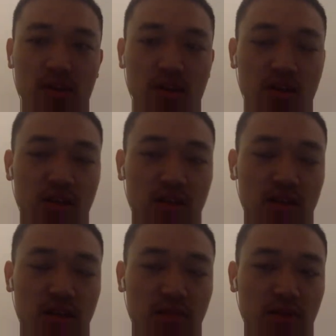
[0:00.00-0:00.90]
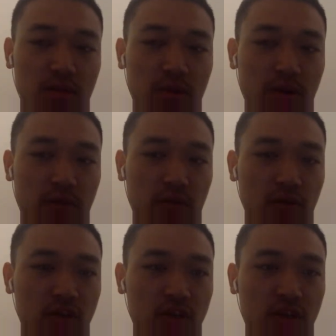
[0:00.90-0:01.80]
this middle part of the
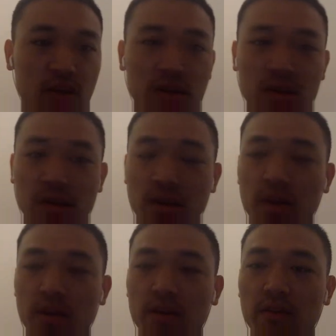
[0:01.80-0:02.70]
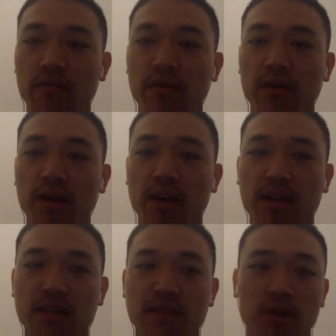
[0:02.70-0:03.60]
question.
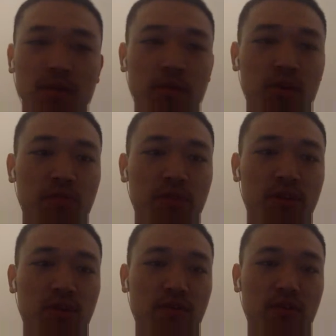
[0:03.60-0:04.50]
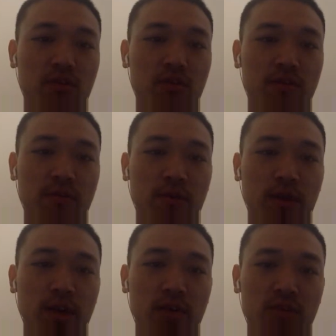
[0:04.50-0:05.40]
As volume accumulates over the course of a
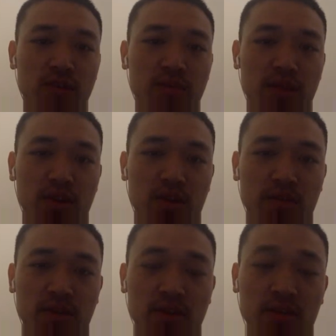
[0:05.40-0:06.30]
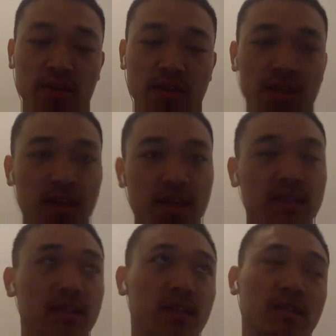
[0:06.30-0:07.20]
workout, you expect the RP to increase.
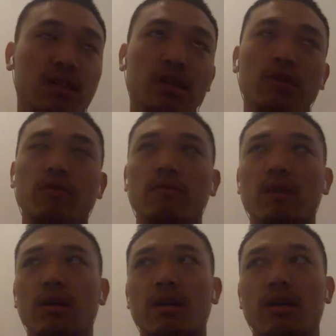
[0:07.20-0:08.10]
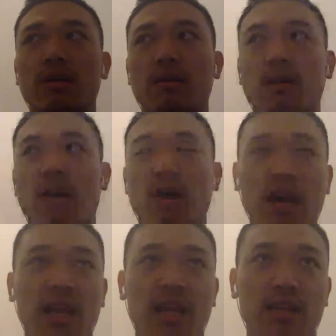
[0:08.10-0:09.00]
Yes. So, how
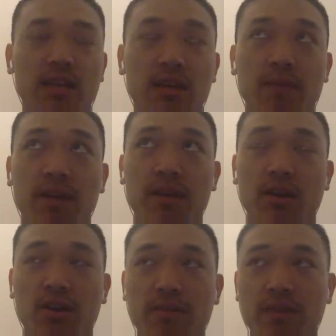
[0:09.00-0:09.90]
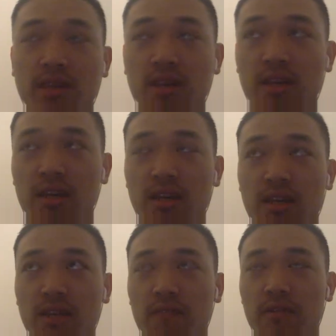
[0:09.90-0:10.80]
I like to think about it, RPE
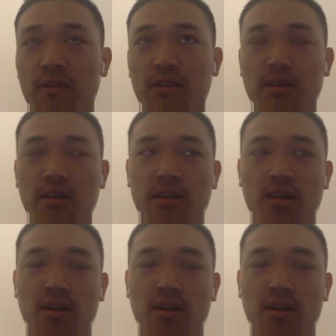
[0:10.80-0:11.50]
is definitely